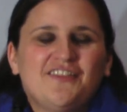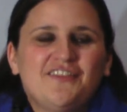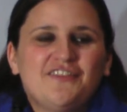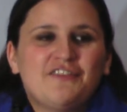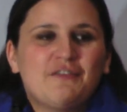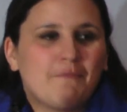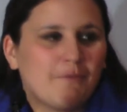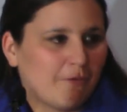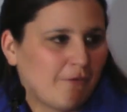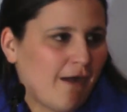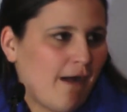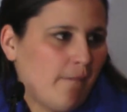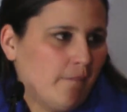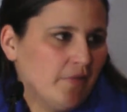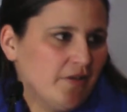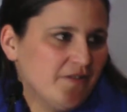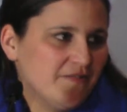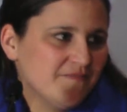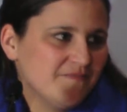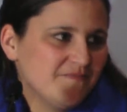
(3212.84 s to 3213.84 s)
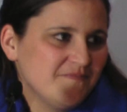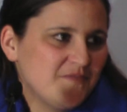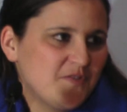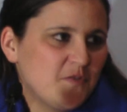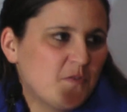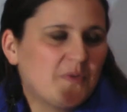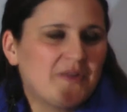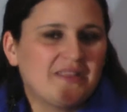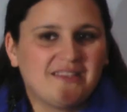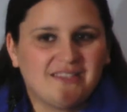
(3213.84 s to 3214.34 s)
The problem
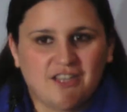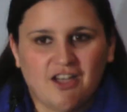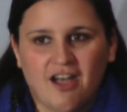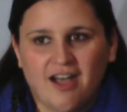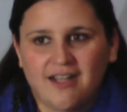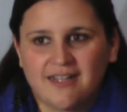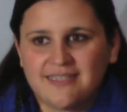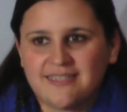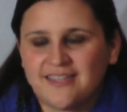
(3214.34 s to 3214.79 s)
with talks